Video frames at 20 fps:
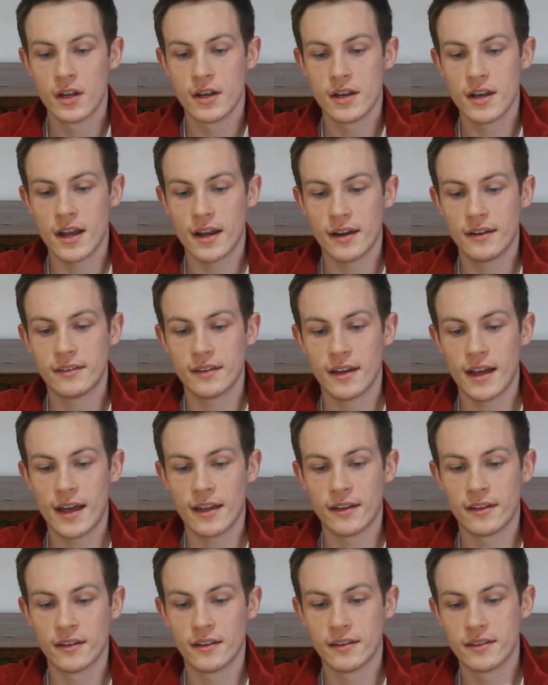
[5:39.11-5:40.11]
nice
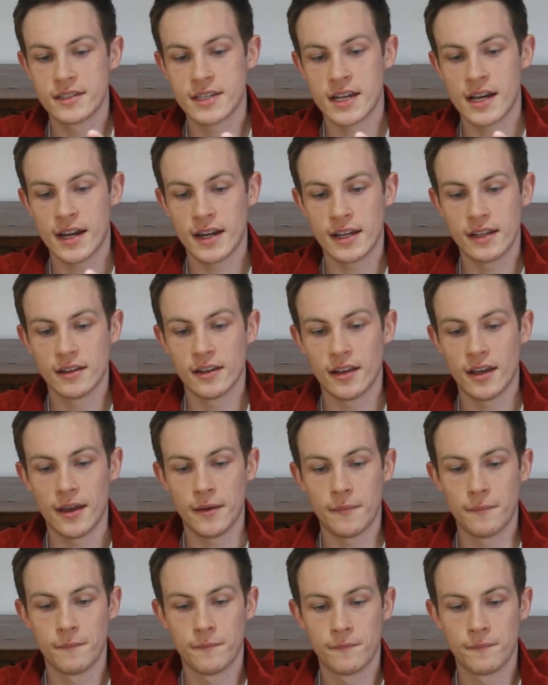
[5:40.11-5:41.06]
and tightly.